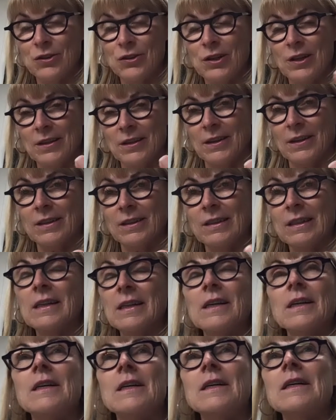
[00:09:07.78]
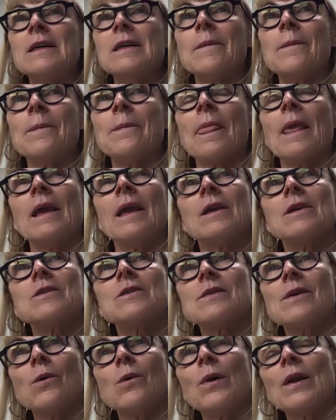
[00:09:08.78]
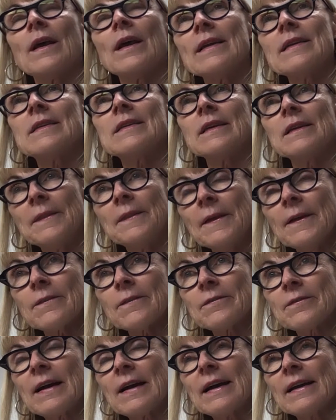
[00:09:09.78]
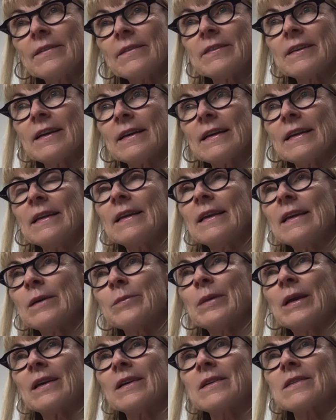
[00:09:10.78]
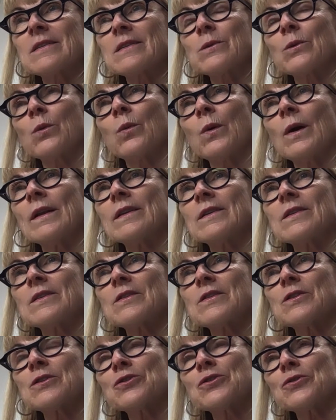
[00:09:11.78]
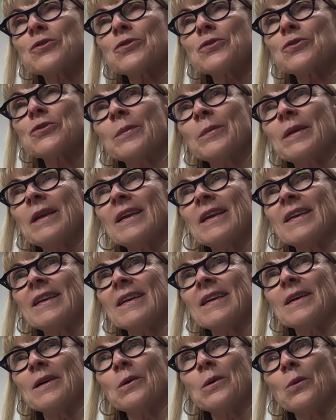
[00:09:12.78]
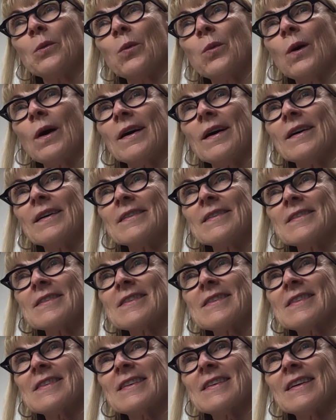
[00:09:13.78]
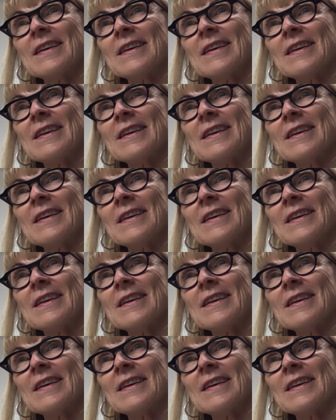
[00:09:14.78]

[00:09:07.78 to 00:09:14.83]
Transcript: other. So when I did their 5 dynamics, what struck me was